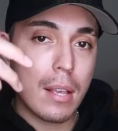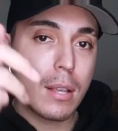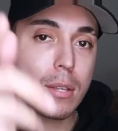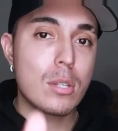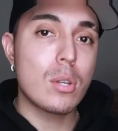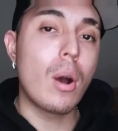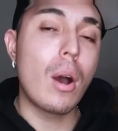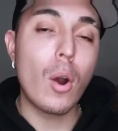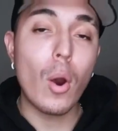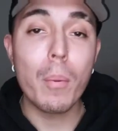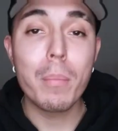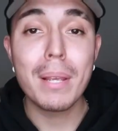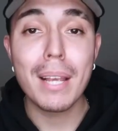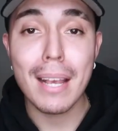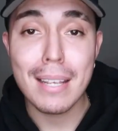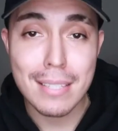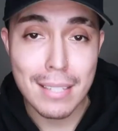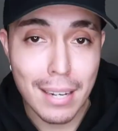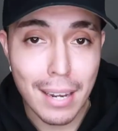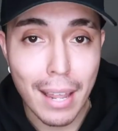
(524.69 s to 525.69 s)
So I hope you
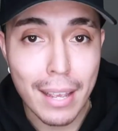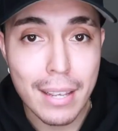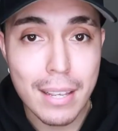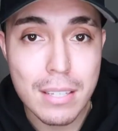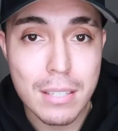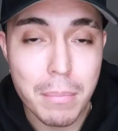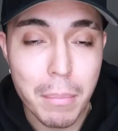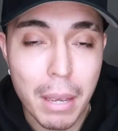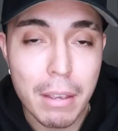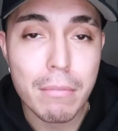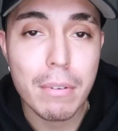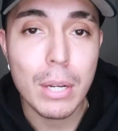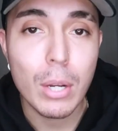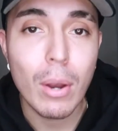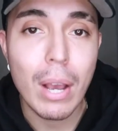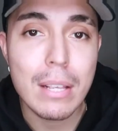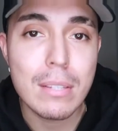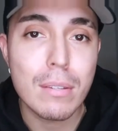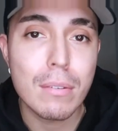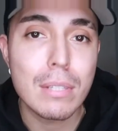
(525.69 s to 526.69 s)
guys did like as in my video
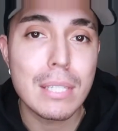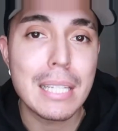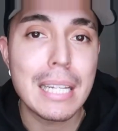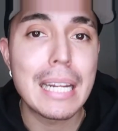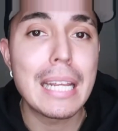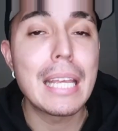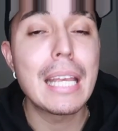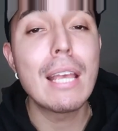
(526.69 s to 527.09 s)
as of today.